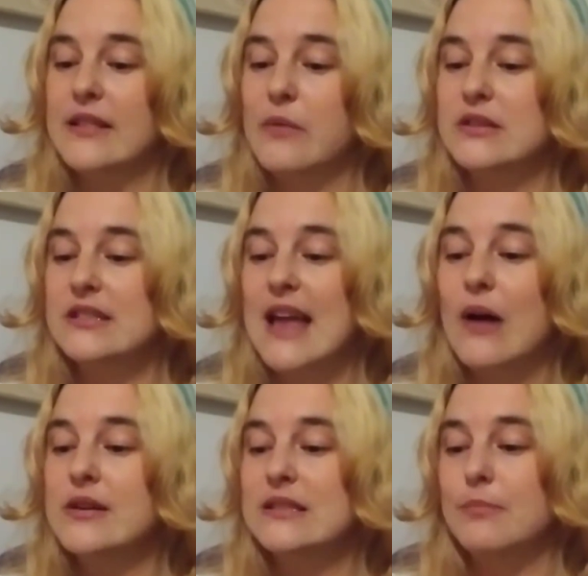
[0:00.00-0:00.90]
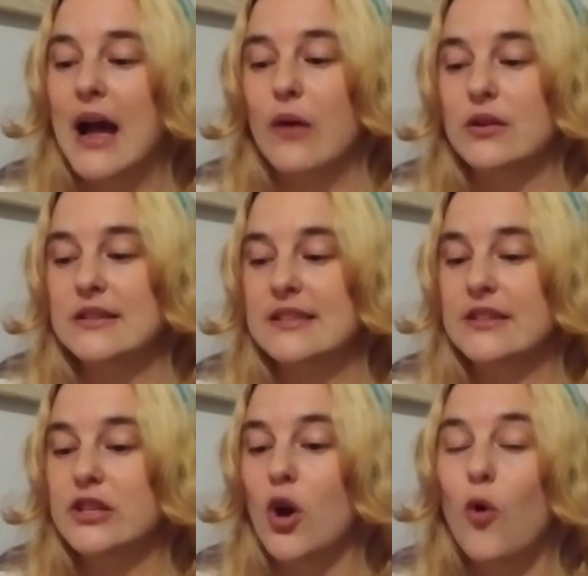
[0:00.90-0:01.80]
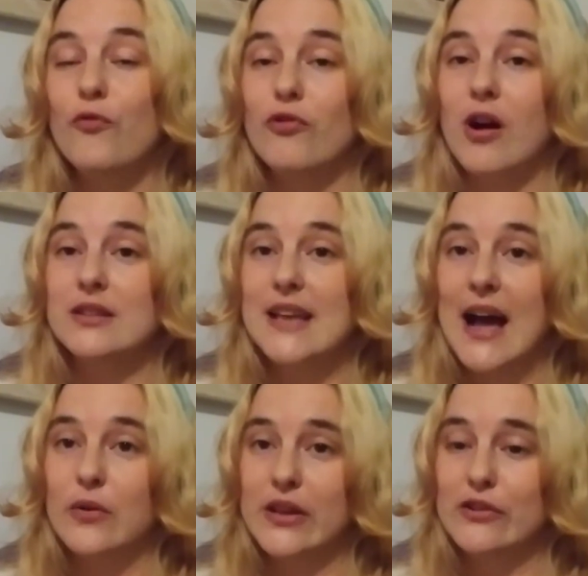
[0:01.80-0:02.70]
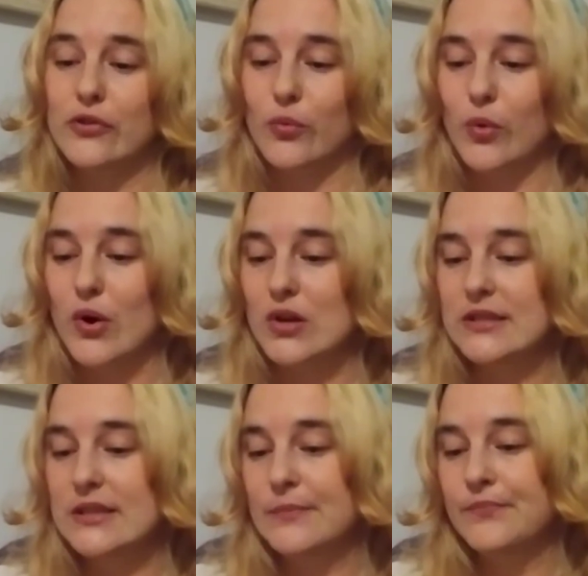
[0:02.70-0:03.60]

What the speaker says: that was now his bowels sent the overalls out into the world.